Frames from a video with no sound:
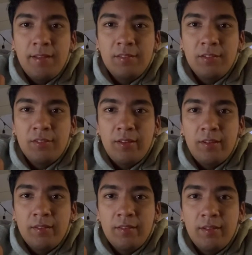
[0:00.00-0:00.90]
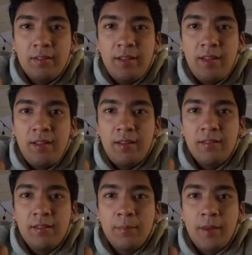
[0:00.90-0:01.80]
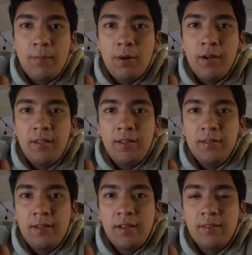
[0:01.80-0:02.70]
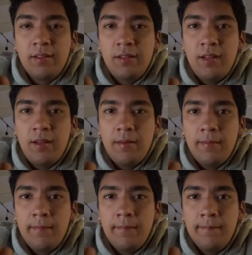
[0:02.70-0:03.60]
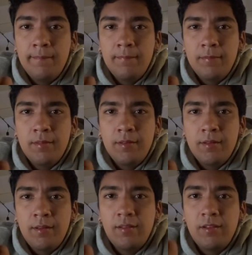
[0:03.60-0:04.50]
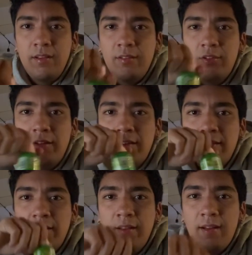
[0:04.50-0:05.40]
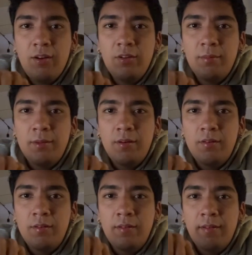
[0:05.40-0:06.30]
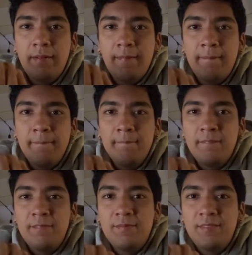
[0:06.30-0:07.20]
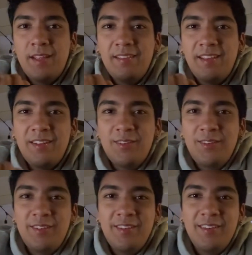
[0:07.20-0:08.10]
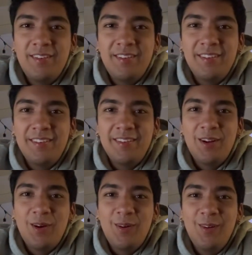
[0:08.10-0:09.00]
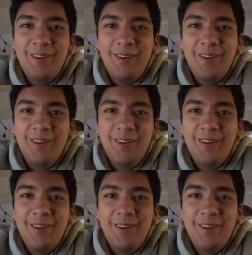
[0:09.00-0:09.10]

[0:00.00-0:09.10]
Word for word: Easter Sunday is the big party. Next Sunday? Is it Easter next Sunday? I don't even know. Yes, handle? No.